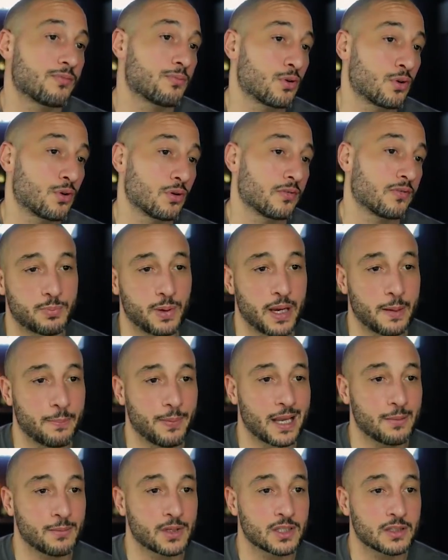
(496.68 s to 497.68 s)
Split
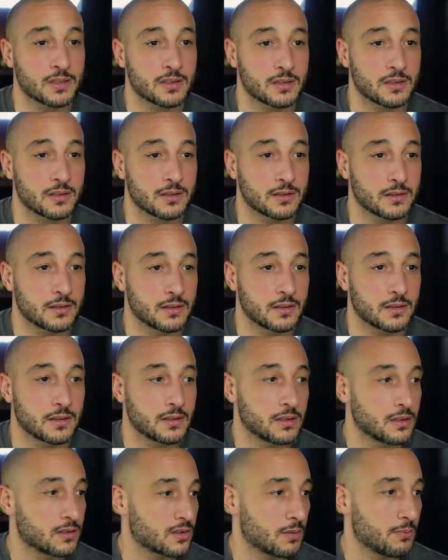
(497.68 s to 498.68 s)
payments,
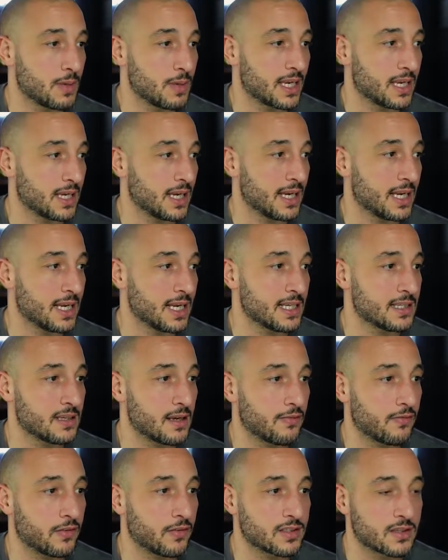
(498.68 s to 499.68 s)
so making it
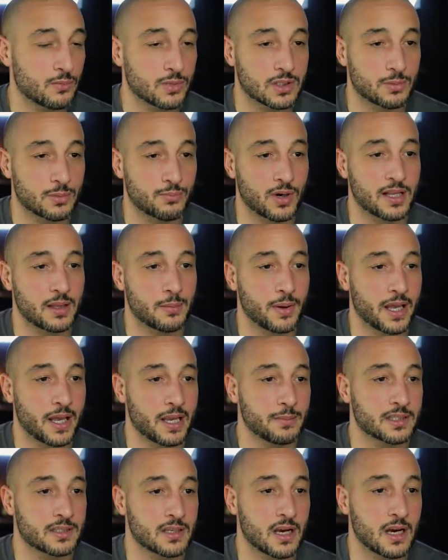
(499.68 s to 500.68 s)
easier for someone to break the
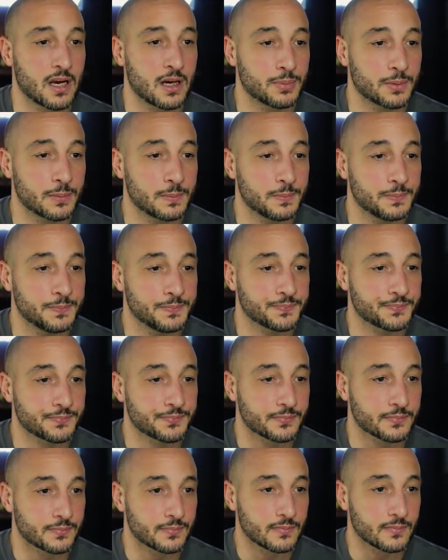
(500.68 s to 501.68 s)
payments up.
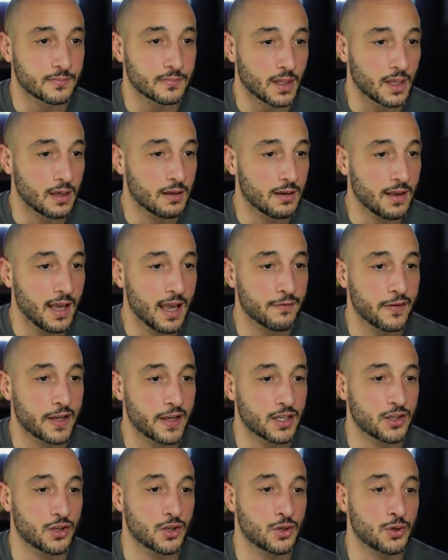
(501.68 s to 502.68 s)

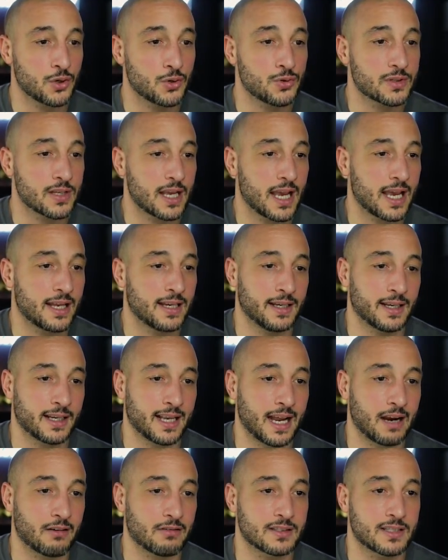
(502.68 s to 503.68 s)
FAQs, and then a
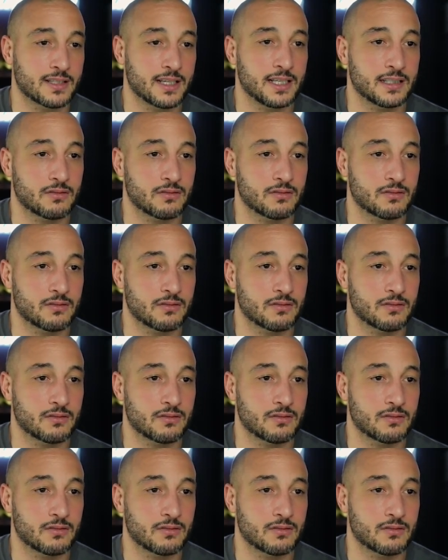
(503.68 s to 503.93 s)
guarantee to